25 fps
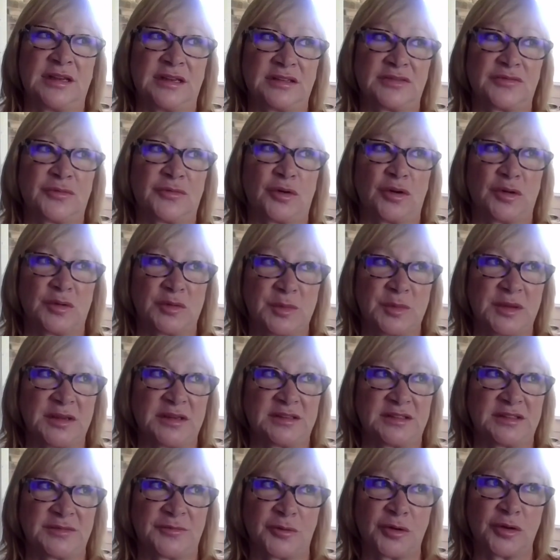is for
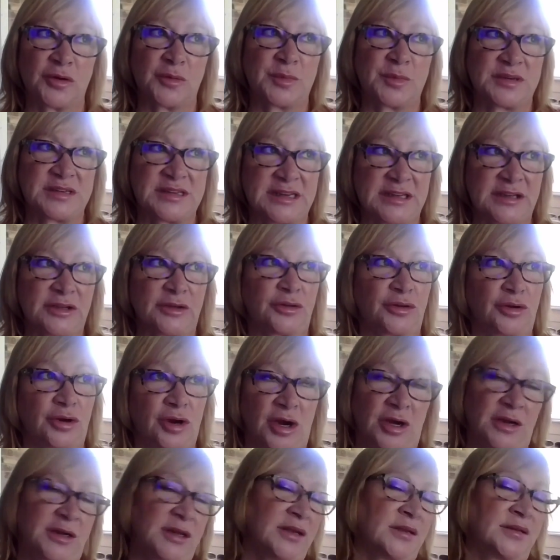it's for a particular
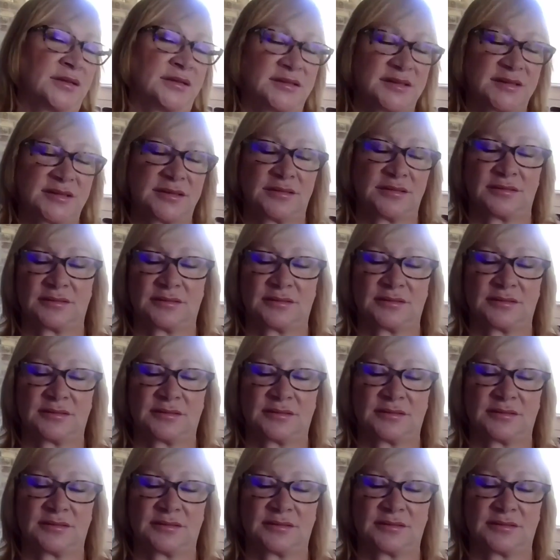audience.